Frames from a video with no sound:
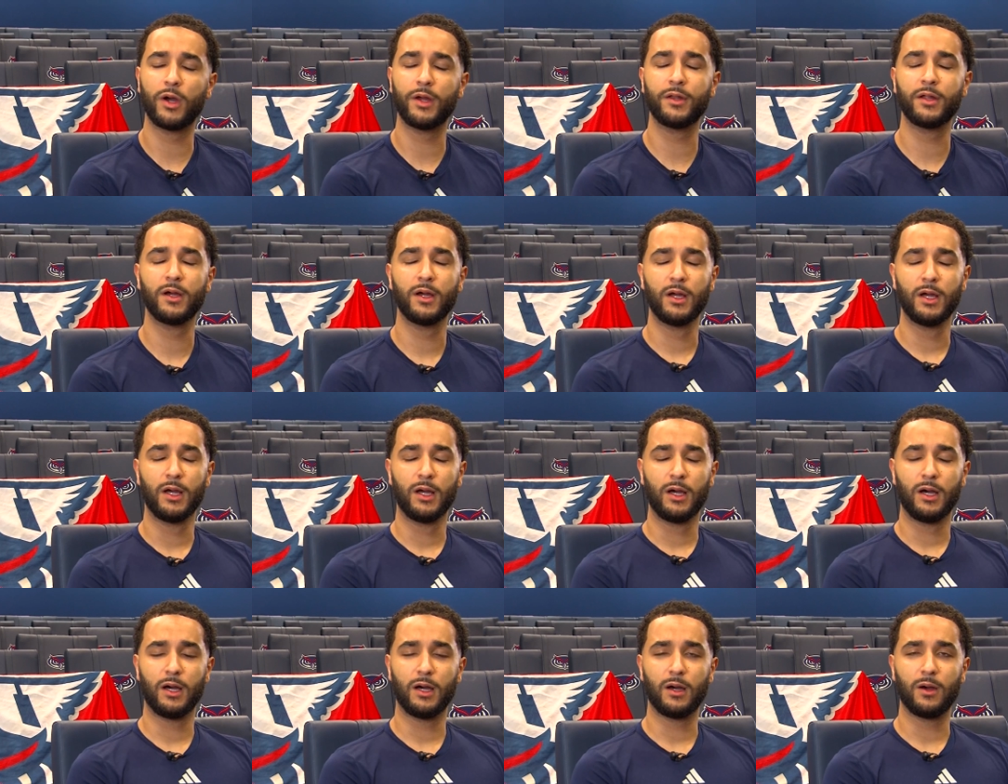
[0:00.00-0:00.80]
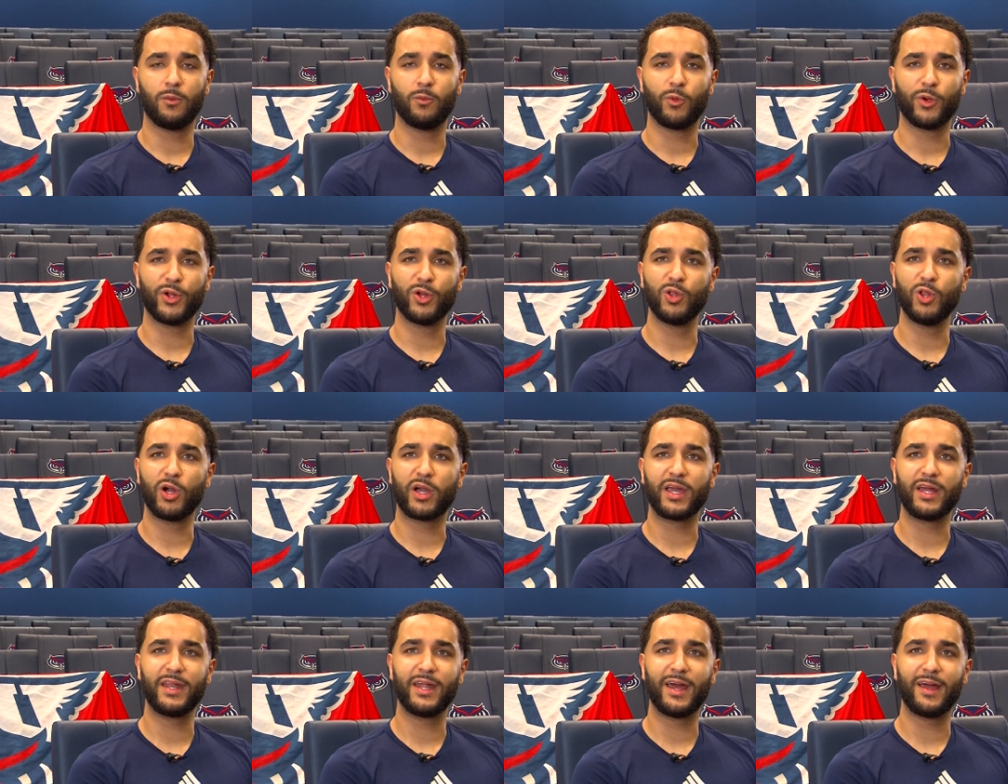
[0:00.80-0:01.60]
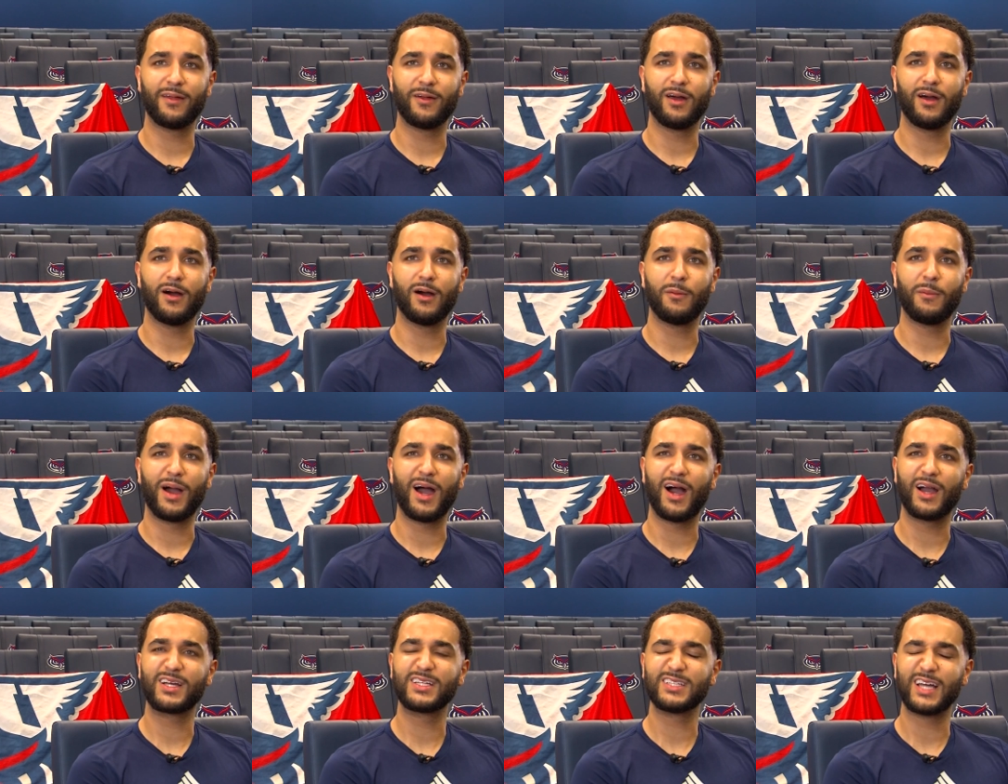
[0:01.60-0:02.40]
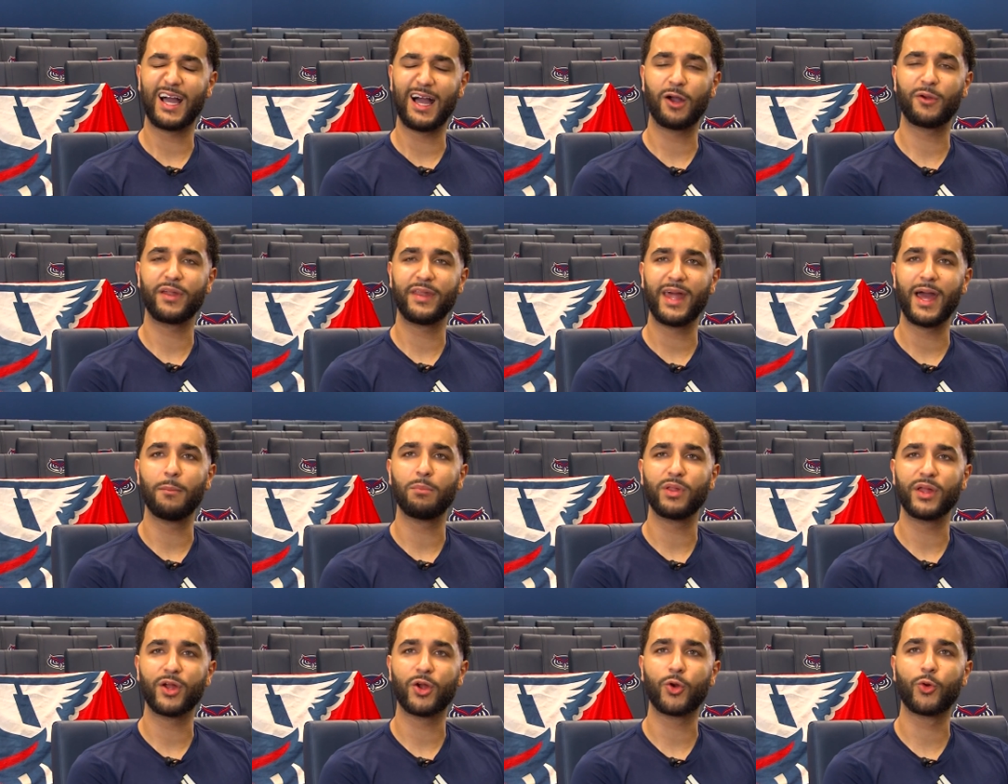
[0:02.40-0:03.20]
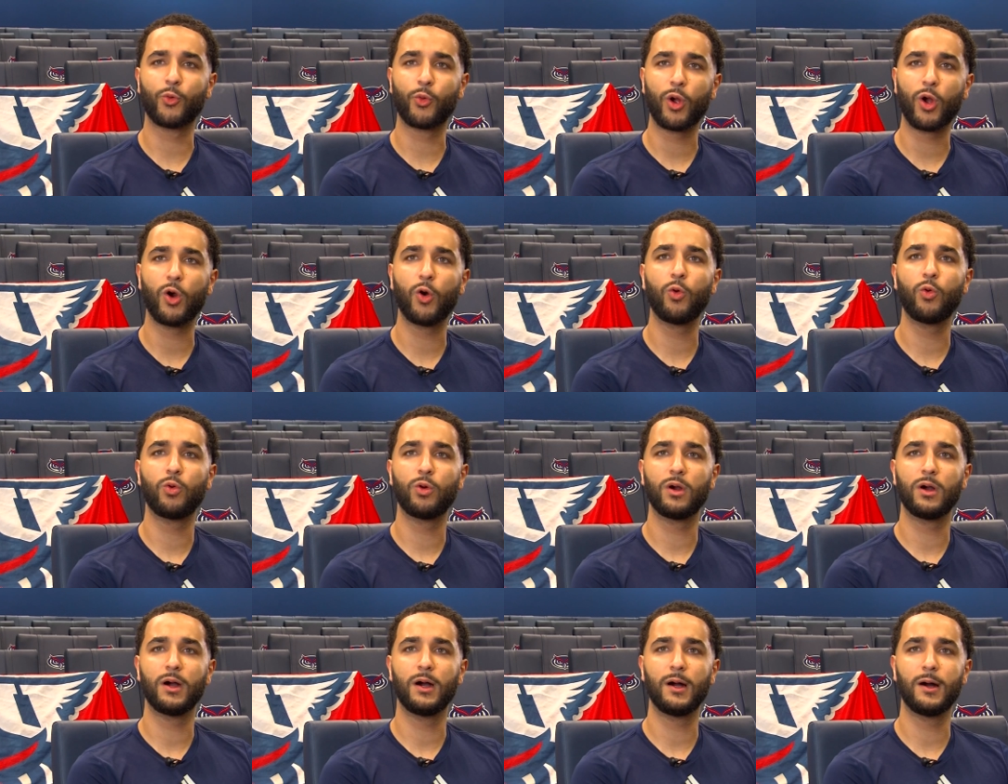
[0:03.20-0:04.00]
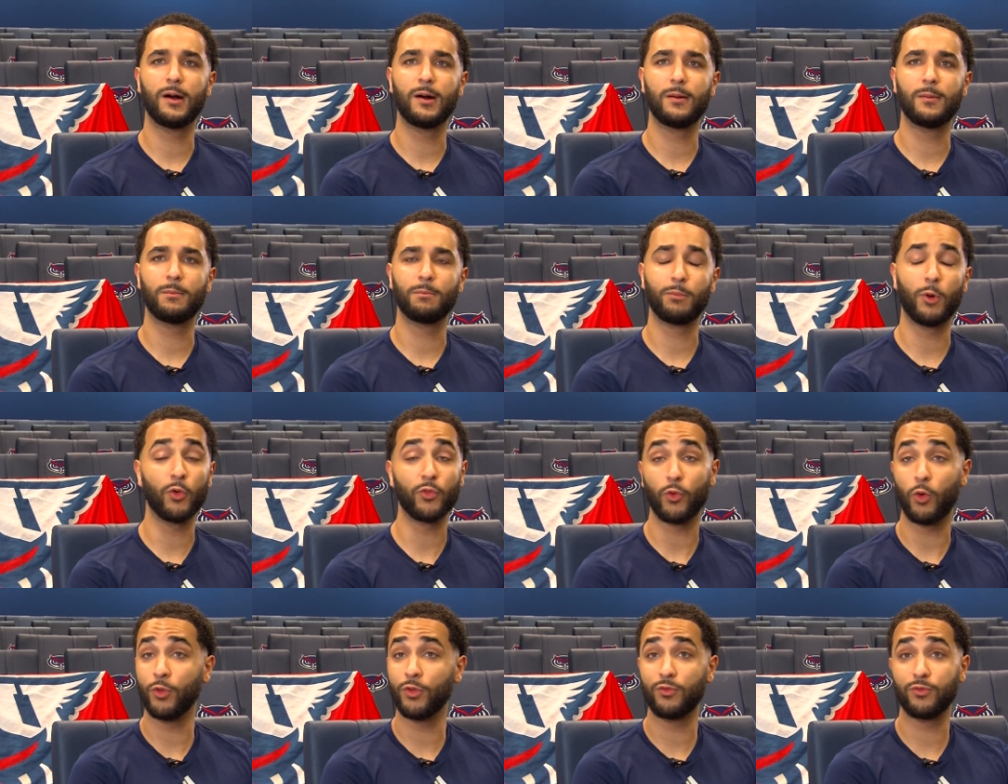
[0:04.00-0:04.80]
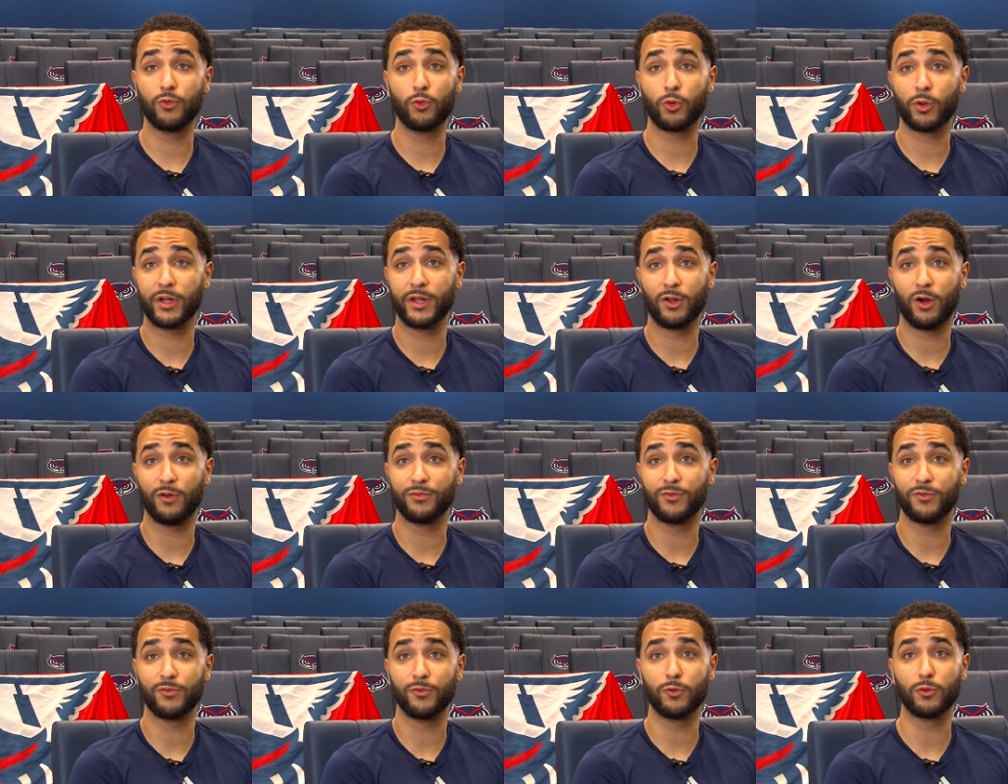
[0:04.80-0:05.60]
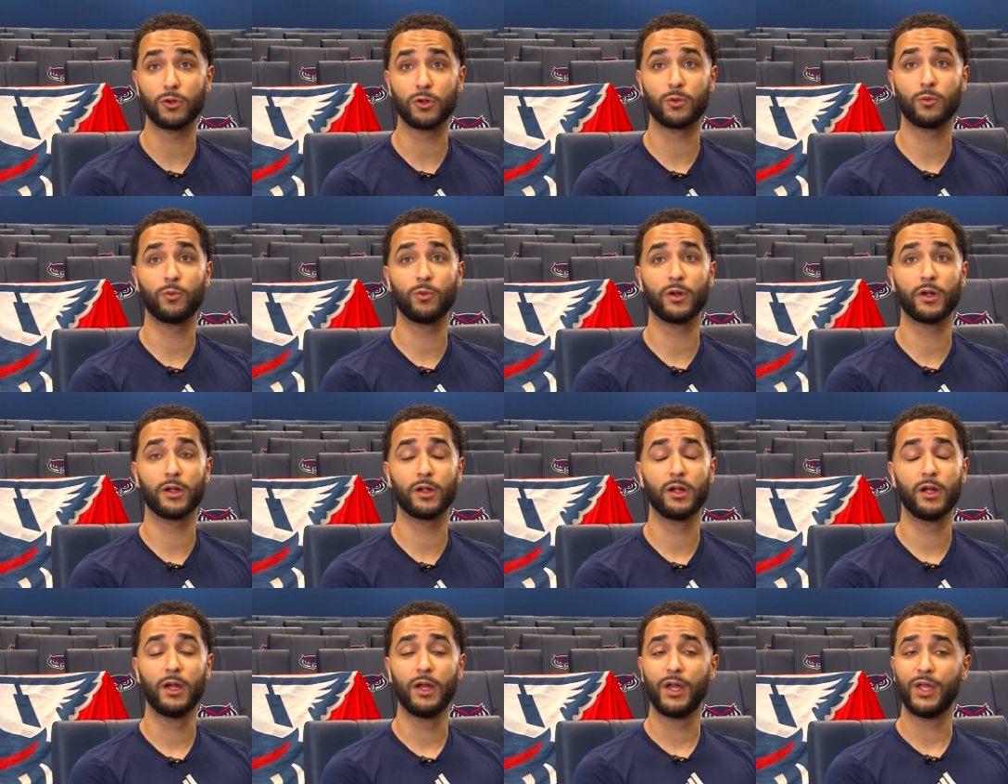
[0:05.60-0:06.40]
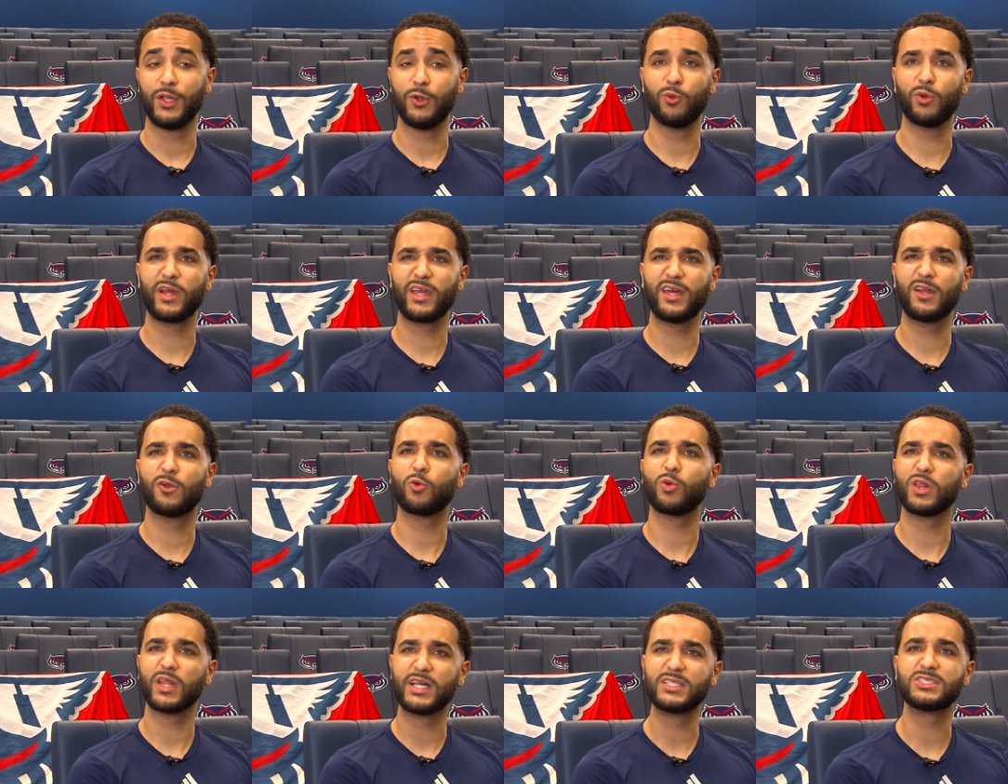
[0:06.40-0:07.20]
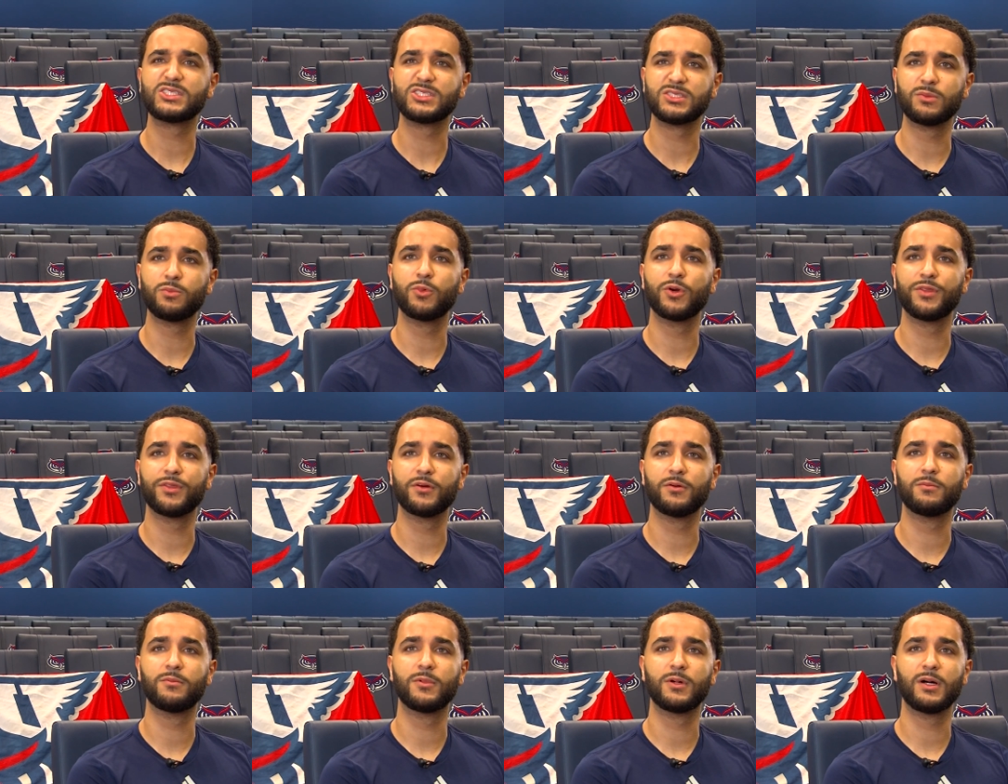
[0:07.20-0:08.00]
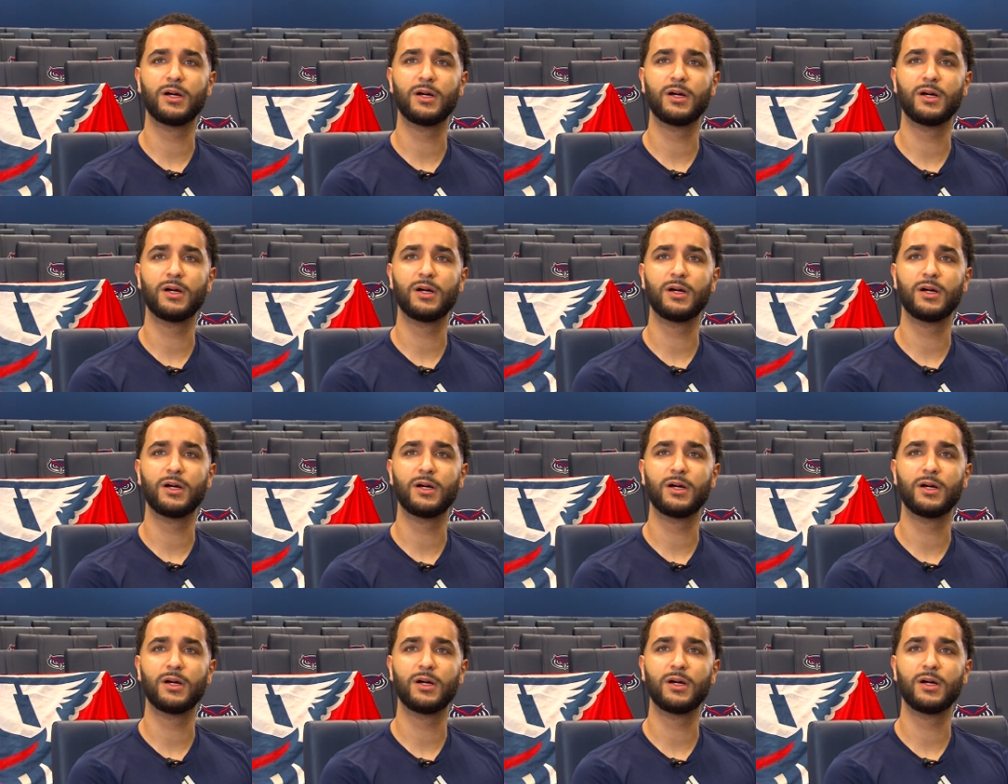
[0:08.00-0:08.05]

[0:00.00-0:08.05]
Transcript: -on -one um, where you're looking at um, how, can, how can that player grow, um, both on the floor and off the floor, where you want to get a relationship with them.